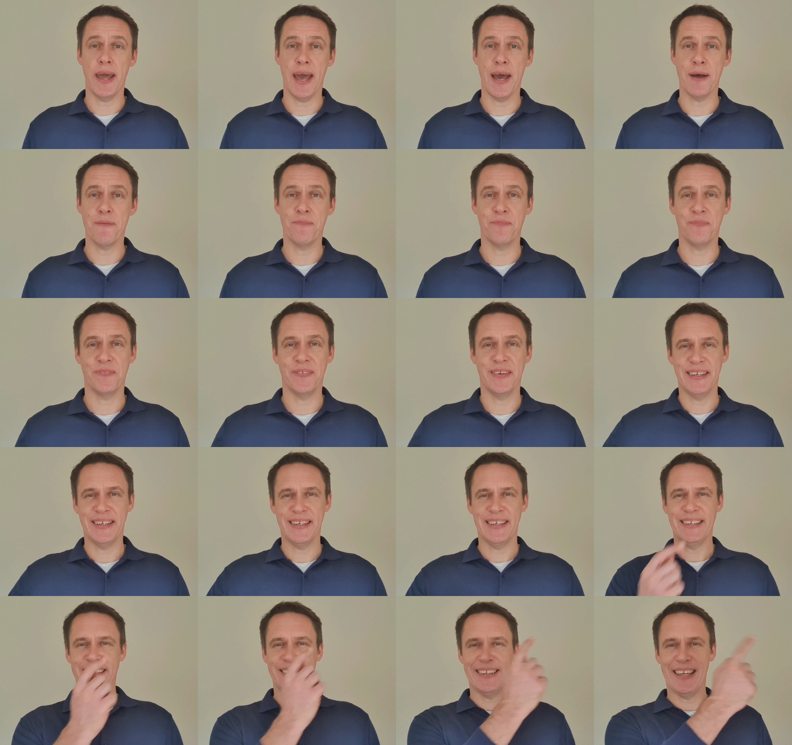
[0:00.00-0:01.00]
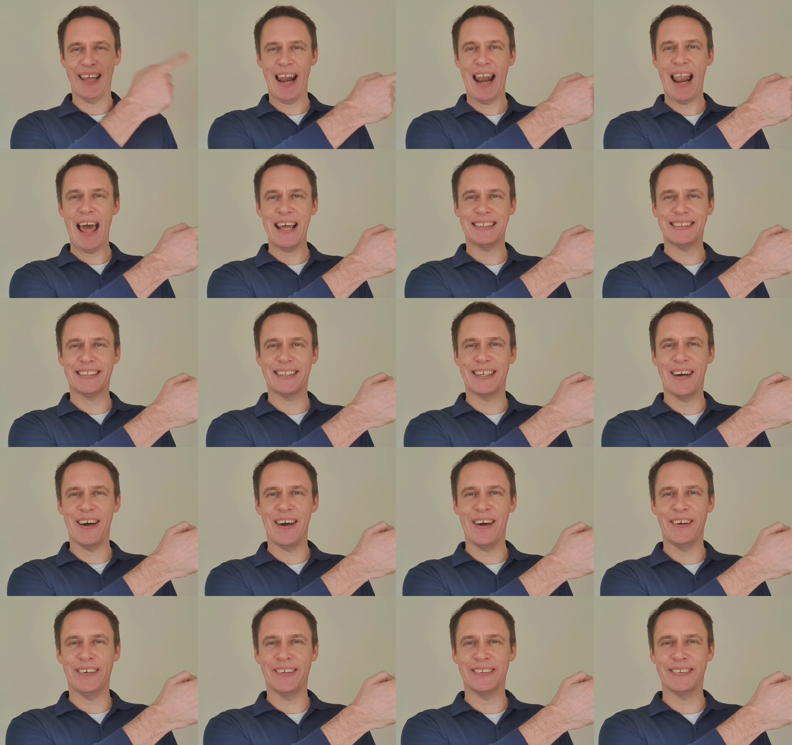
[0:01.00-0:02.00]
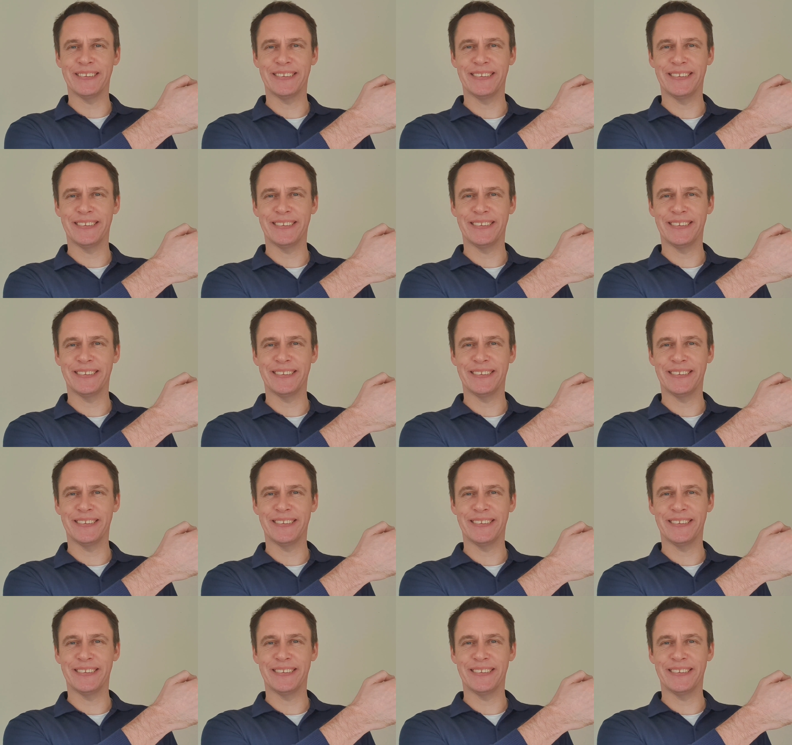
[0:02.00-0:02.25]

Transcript: am. Then let's go.